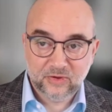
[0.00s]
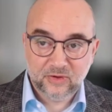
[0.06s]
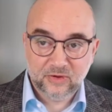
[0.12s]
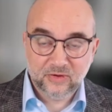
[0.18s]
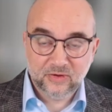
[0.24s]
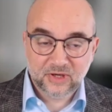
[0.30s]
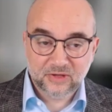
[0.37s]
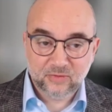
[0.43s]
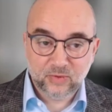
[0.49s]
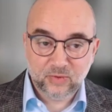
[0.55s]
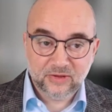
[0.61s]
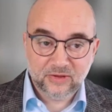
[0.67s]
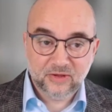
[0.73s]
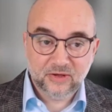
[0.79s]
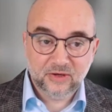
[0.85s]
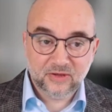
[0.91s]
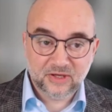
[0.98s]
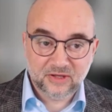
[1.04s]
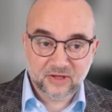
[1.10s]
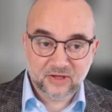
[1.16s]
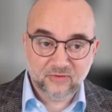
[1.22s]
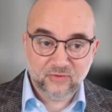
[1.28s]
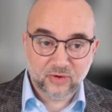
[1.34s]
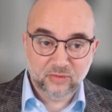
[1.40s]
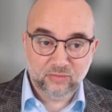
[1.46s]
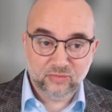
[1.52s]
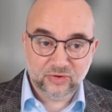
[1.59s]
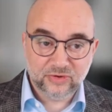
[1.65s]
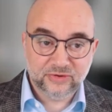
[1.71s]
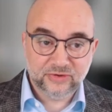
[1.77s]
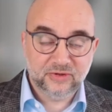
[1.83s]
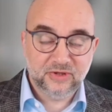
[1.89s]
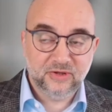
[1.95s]
I think that one thing that is very
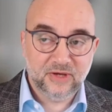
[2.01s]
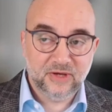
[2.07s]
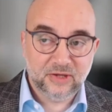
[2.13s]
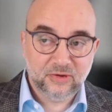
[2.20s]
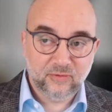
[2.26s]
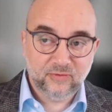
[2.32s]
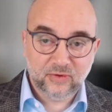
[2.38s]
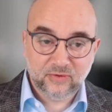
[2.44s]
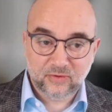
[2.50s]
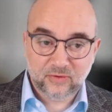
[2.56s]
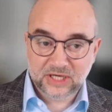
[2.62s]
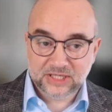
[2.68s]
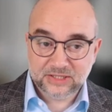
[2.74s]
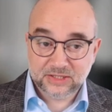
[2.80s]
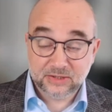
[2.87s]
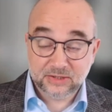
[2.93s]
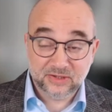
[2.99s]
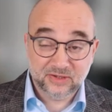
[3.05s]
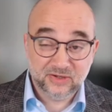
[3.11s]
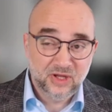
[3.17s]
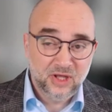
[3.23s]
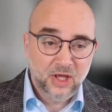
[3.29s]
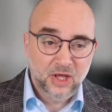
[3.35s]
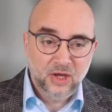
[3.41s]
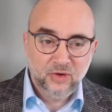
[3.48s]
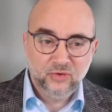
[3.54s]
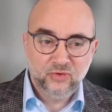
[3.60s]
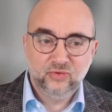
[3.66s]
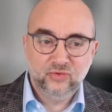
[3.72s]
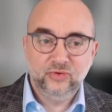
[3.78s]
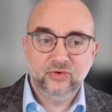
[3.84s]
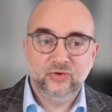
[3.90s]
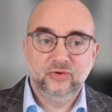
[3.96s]
important is that over the last
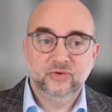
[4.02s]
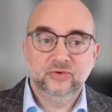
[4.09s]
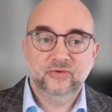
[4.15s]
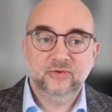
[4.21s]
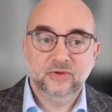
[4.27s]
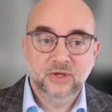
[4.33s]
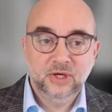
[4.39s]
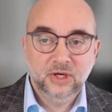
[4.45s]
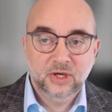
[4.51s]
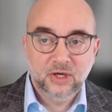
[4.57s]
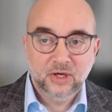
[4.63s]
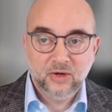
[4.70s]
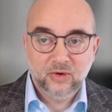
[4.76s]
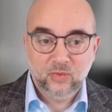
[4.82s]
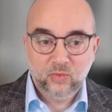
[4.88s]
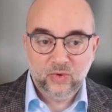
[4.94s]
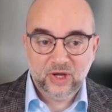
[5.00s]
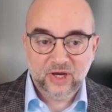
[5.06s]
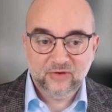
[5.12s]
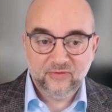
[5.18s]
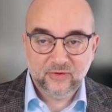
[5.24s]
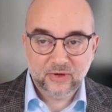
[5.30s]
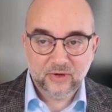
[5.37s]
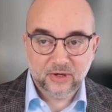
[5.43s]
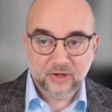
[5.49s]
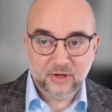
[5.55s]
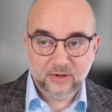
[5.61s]
2 years, we have